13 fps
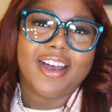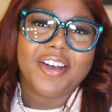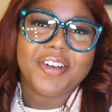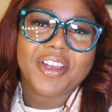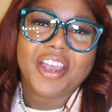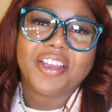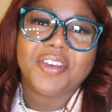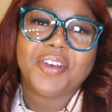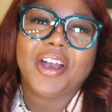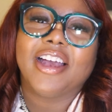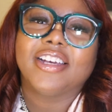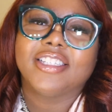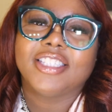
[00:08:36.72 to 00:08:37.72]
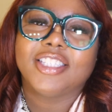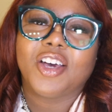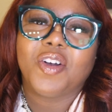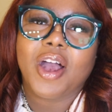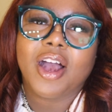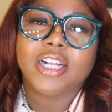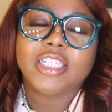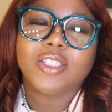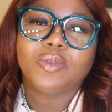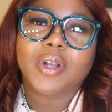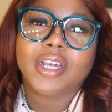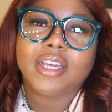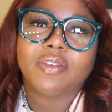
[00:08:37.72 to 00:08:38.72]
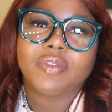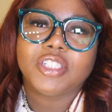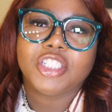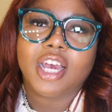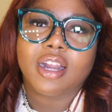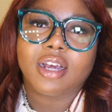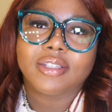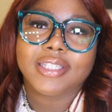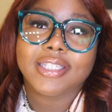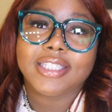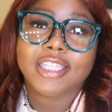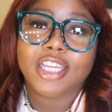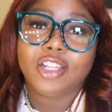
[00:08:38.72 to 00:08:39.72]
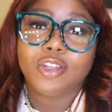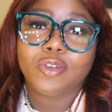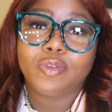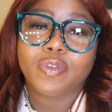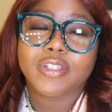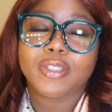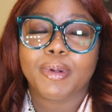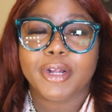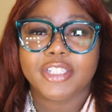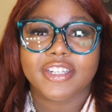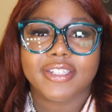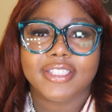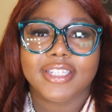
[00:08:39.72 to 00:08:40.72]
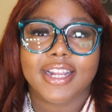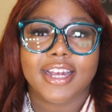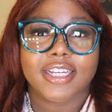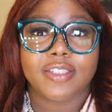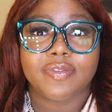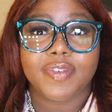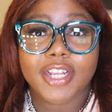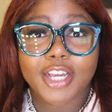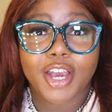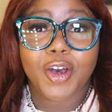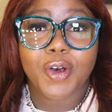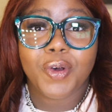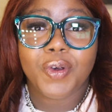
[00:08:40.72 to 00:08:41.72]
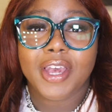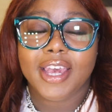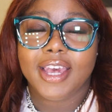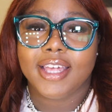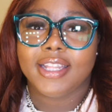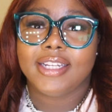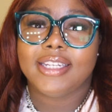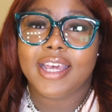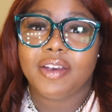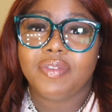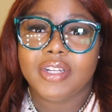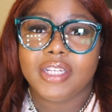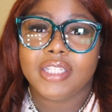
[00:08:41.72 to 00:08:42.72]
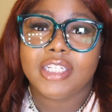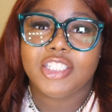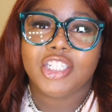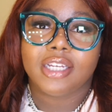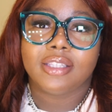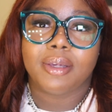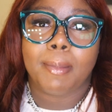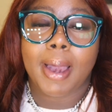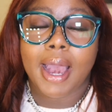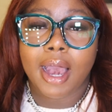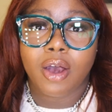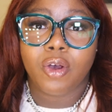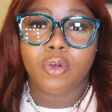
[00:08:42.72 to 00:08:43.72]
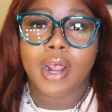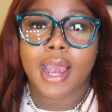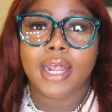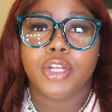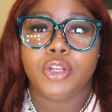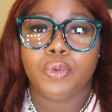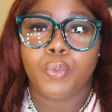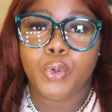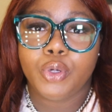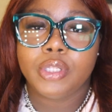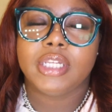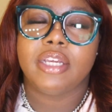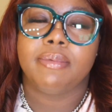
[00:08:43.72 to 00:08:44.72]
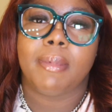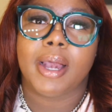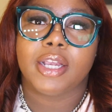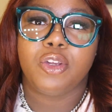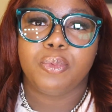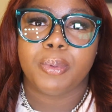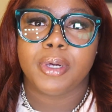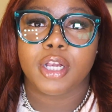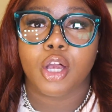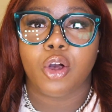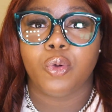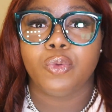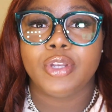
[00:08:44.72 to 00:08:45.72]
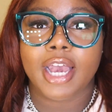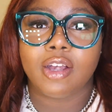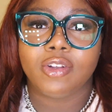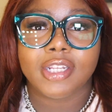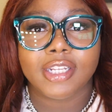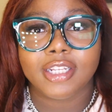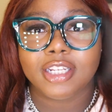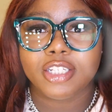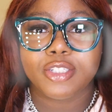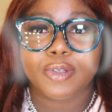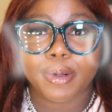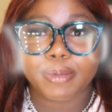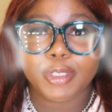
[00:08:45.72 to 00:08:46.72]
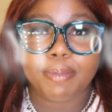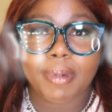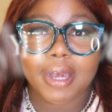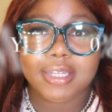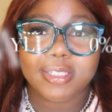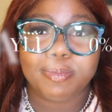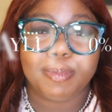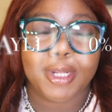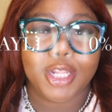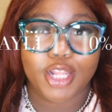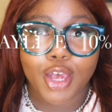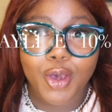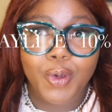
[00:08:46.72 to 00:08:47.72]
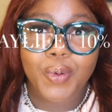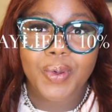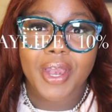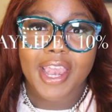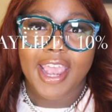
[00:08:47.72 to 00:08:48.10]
Okay, you guys, so I just want to give a shout out to Zeelool for sponsoring today's video. Definitely check them out. I will leave my coupon code down in the description box below,